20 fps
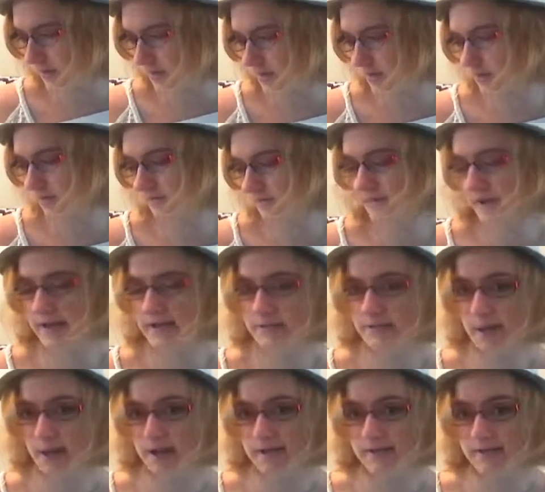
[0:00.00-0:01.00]
we're doing
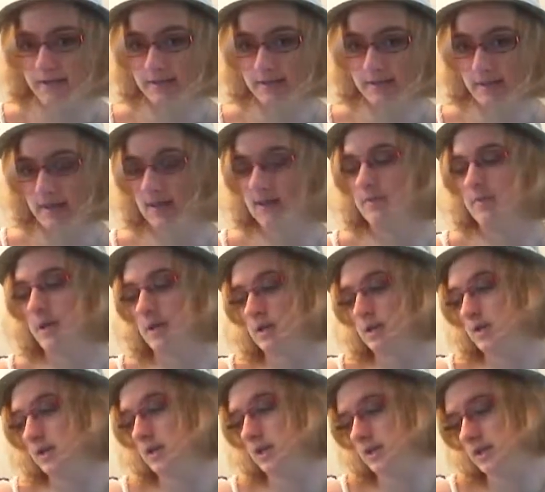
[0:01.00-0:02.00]
Fast Passes in
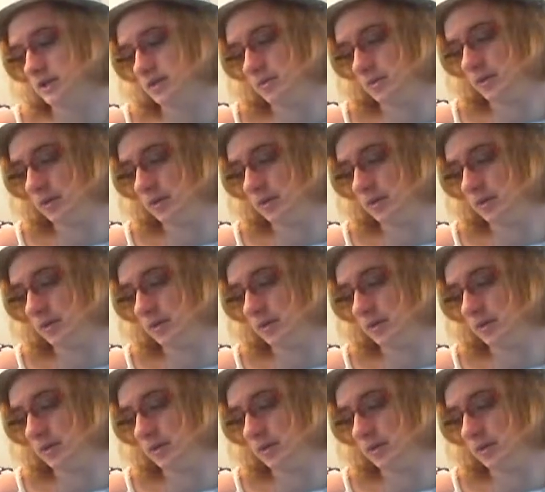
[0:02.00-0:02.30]
Magic Kingdom.